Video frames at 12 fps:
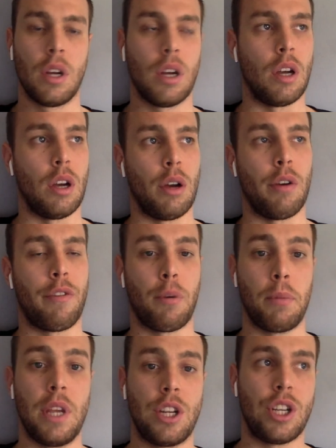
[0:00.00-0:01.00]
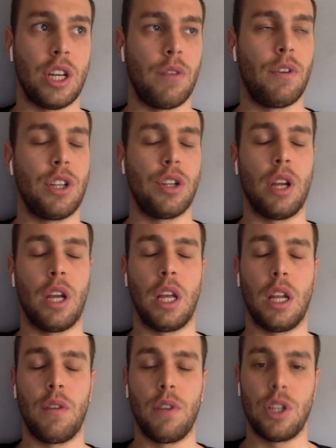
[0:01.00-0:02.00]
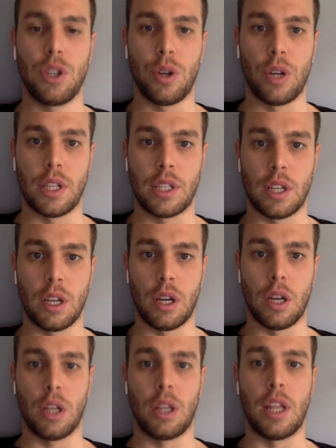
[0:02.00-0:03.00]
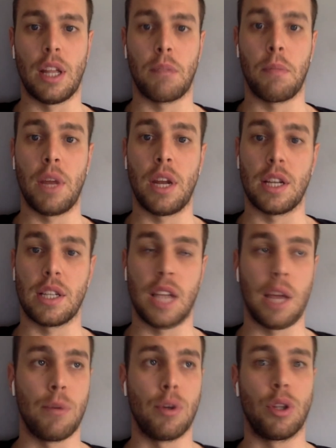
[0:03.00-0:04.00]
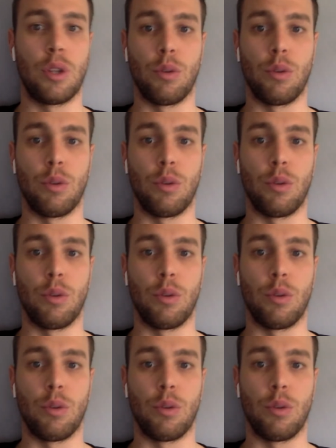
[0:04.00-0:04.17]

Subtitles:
from each individual that made us able